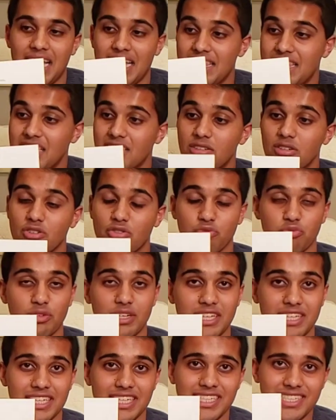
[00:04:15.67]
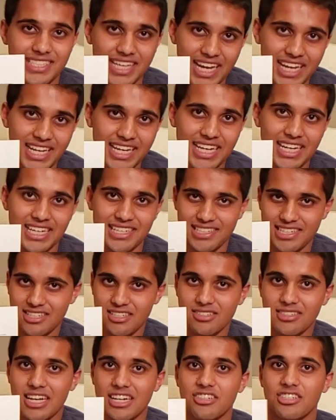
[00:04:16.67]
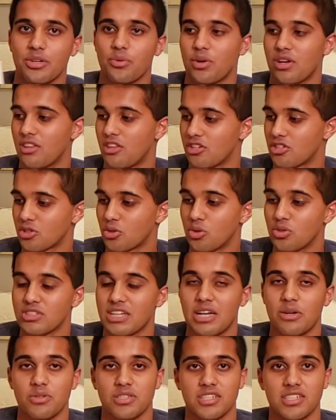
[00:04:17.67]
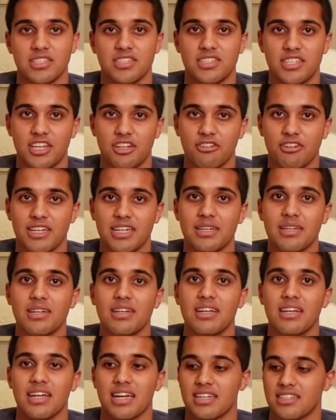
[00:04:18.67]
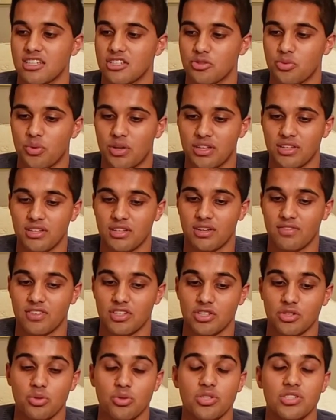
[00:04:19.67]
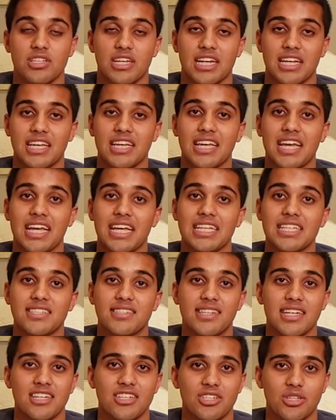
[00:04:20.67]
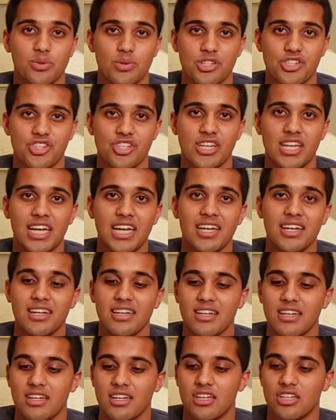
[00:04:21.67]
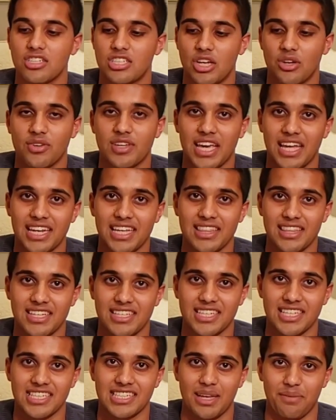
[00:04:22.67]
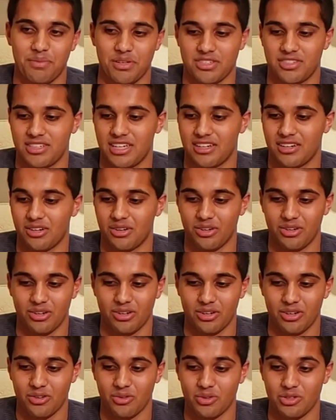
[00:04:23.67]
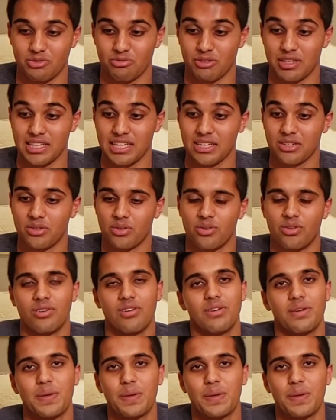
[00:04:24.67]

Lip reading: And this was really exciting, because this is actually one of the schools I was considering, because it's one of the schools that I could get in-state tuition at. So getting this acceptance letter was really cool.